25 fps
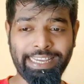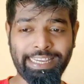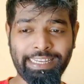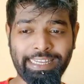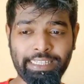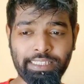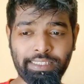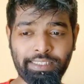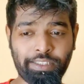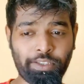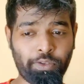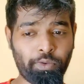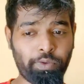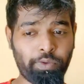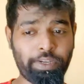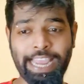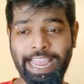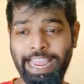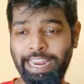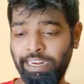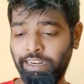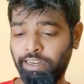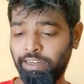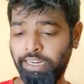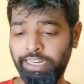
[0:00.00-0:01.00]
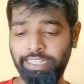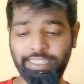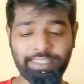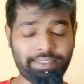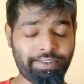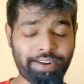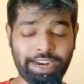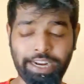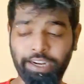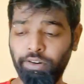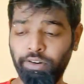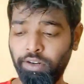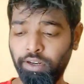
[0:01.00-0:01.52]
is you can it's
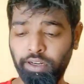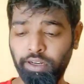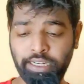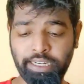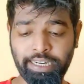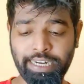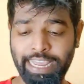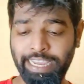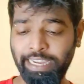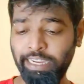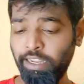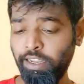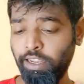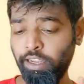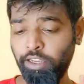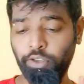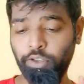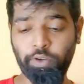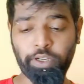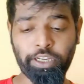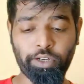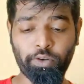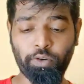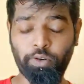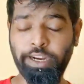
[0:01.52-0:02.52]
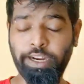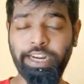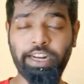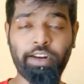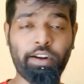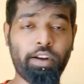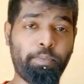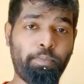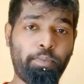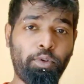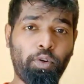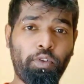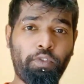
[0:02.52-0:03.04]
regularly like you can go ahead and
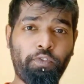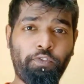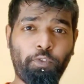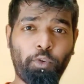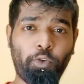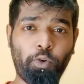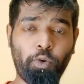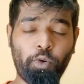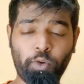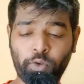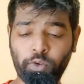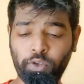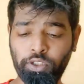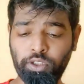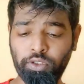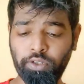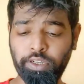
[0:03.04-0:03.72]
upload photos,